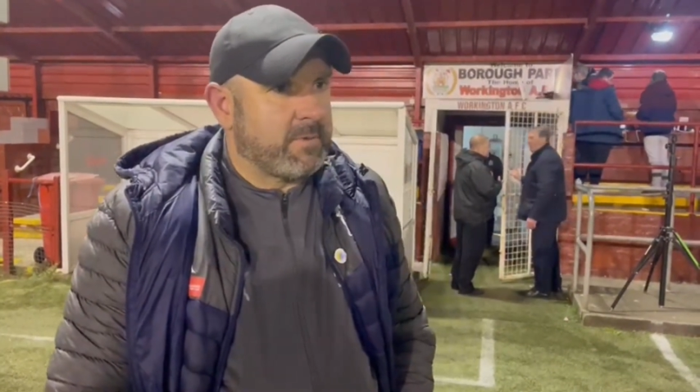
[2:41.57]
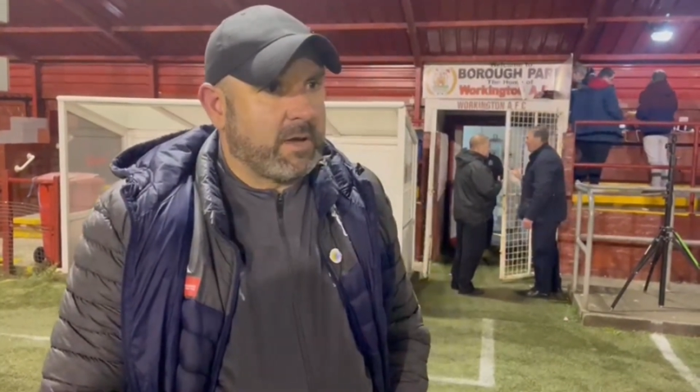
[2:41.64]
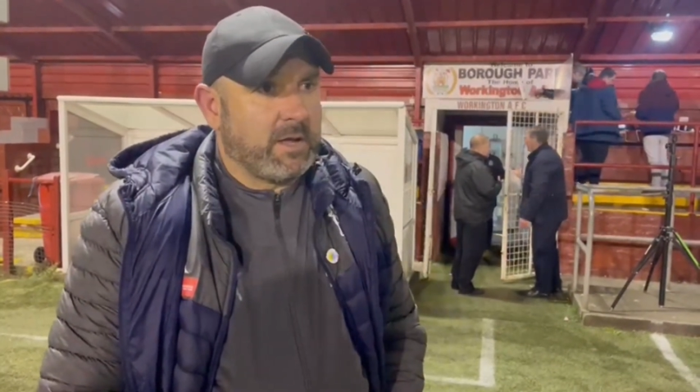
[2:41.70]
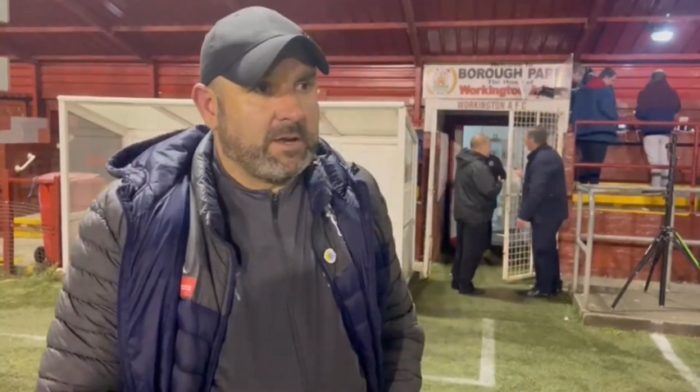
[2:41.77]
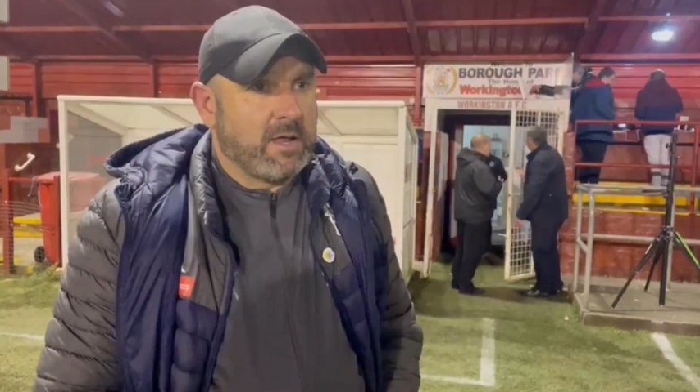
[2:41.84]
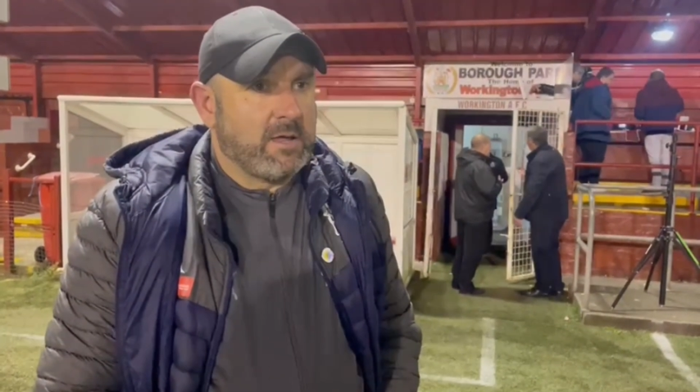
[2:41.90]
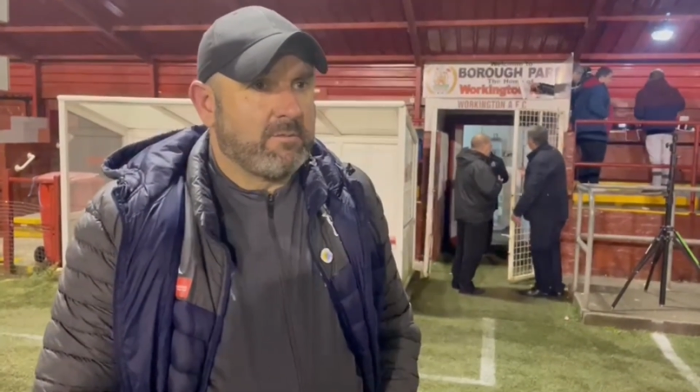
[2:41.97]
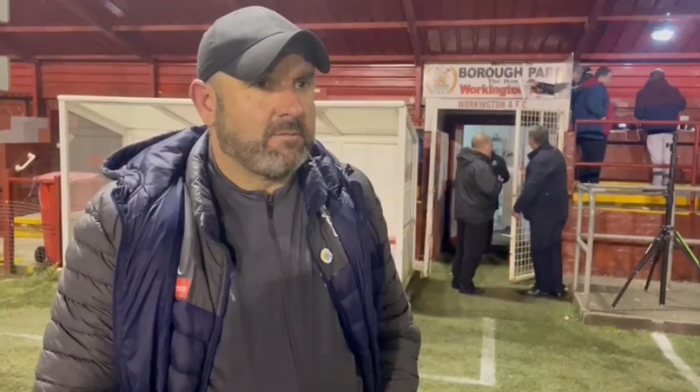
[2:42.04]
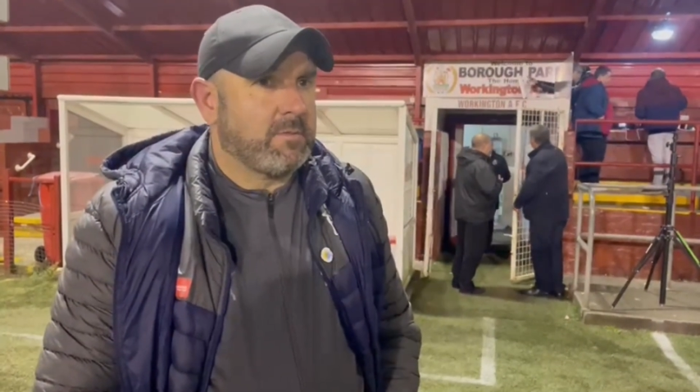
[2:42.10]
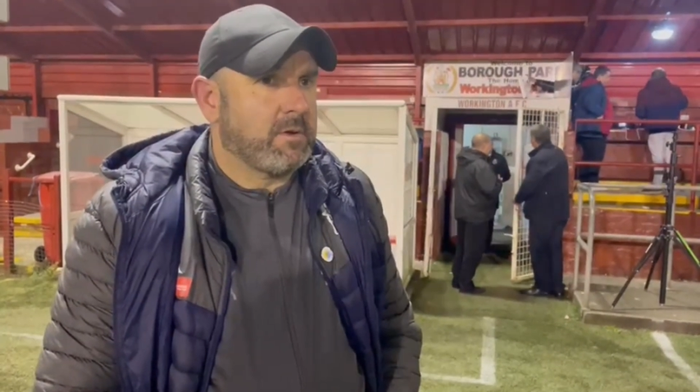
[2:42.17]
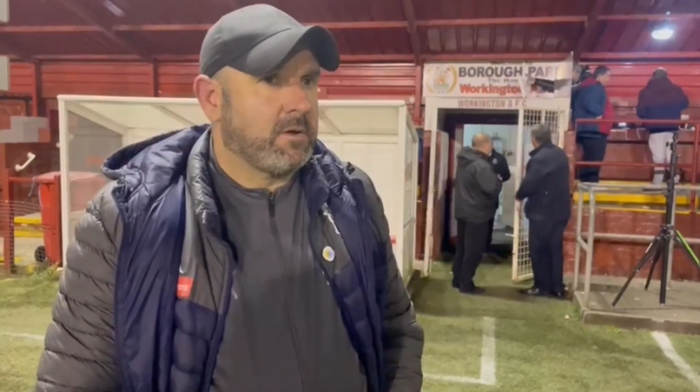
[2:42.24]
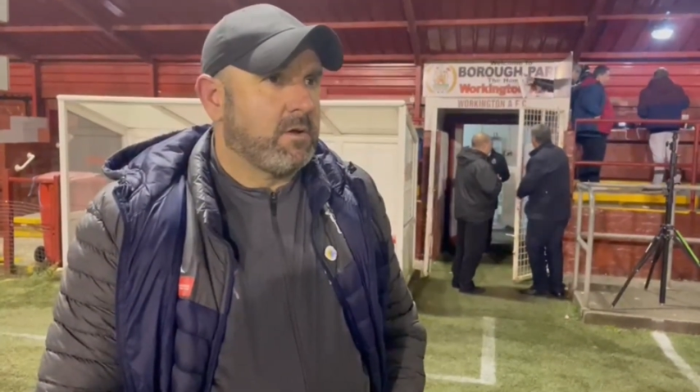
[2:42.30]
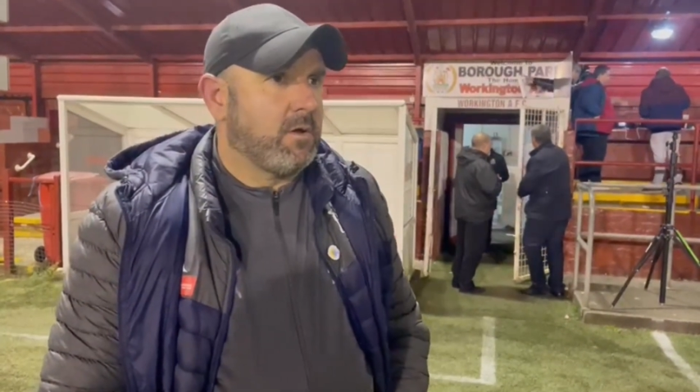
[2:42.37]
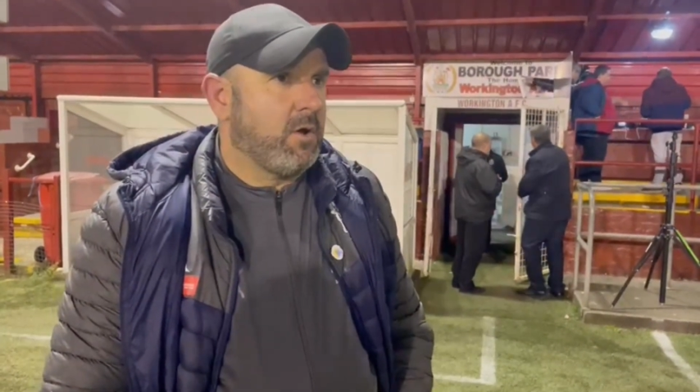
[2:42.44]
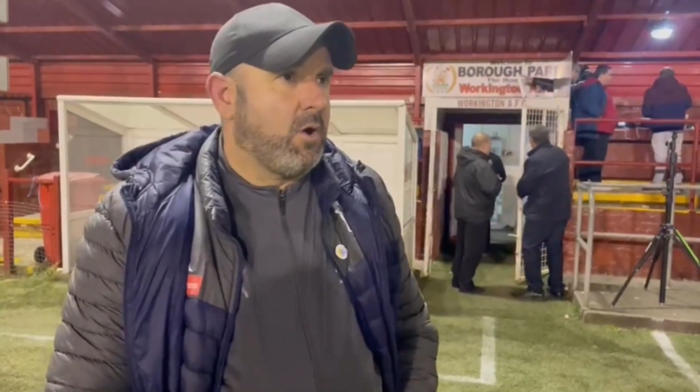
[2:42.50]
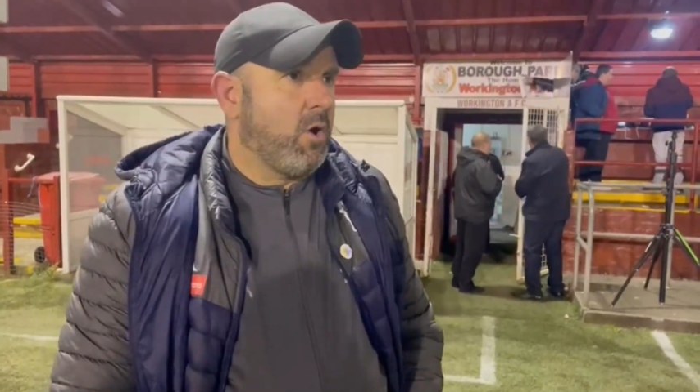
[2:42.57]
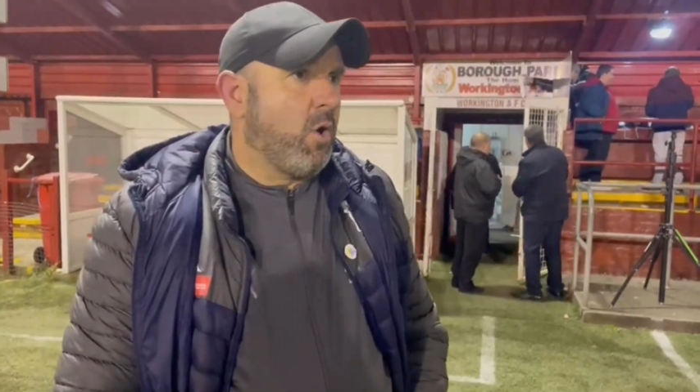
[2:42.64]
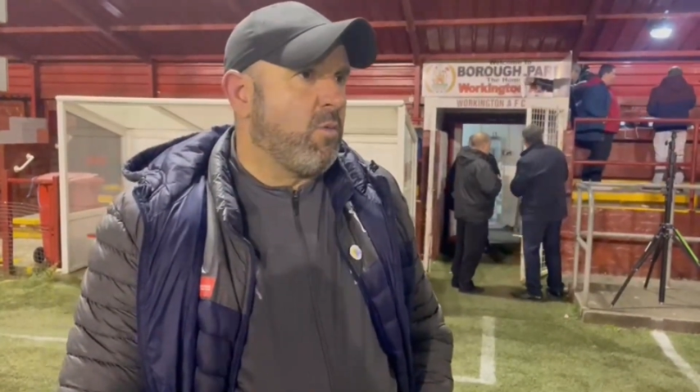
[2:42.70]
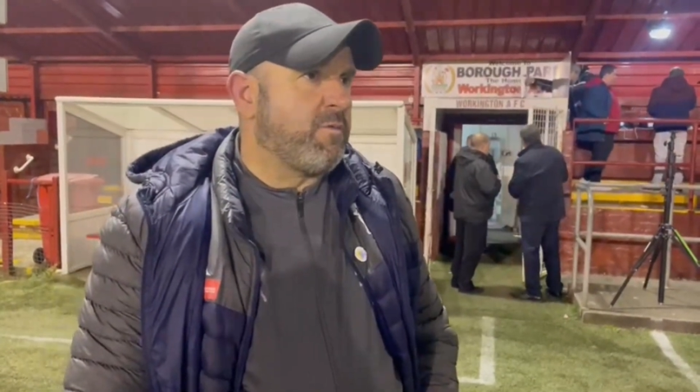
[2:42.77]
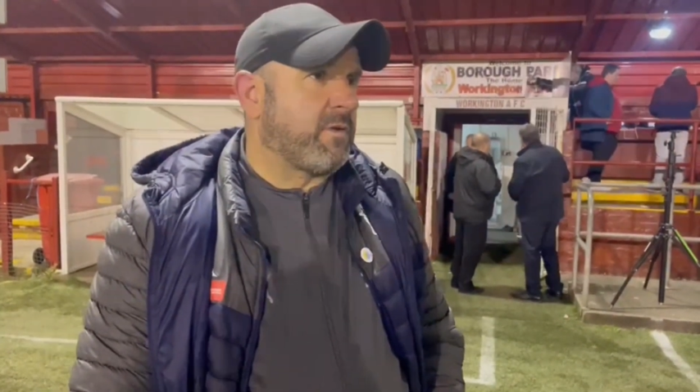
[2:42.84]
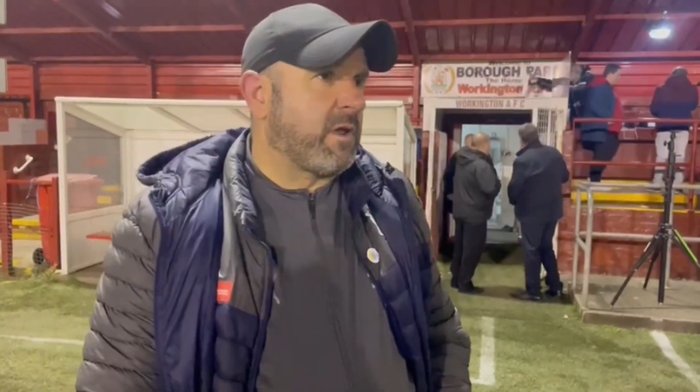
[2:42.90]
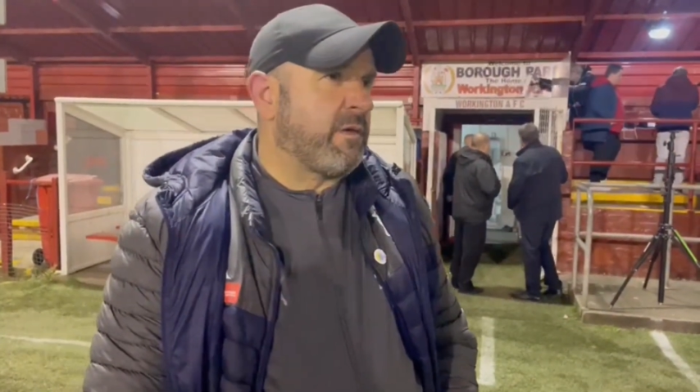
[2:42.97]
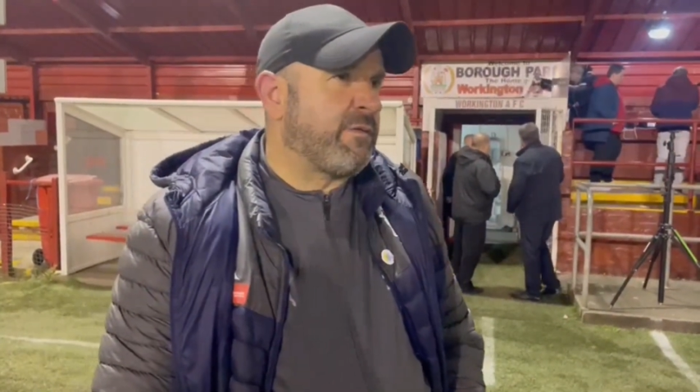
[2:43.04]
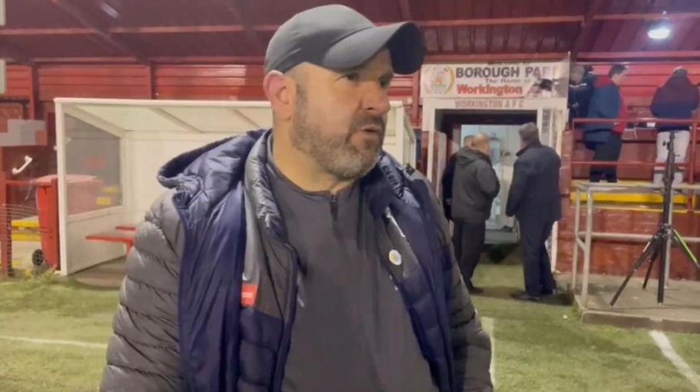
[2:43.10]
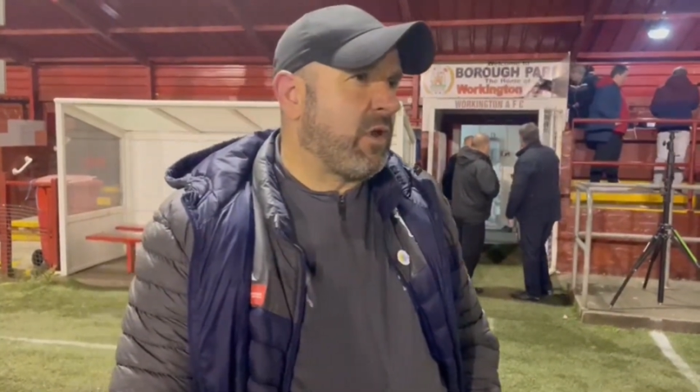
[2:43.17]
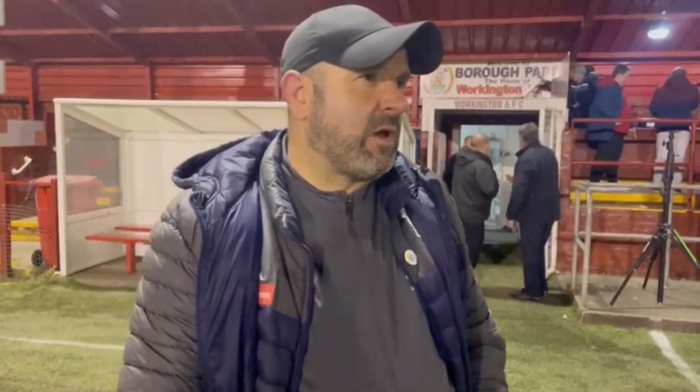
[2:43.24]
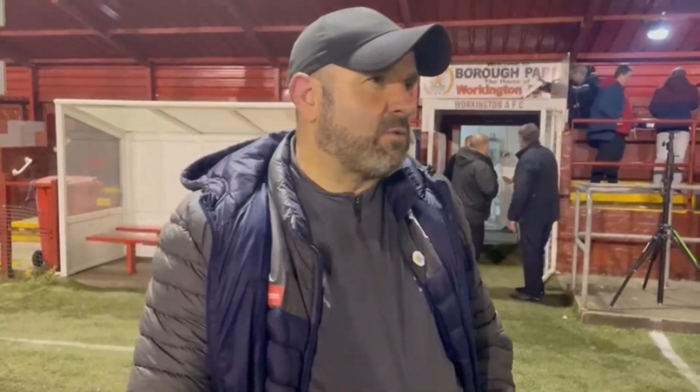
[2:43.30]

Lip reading: and then hopefully a full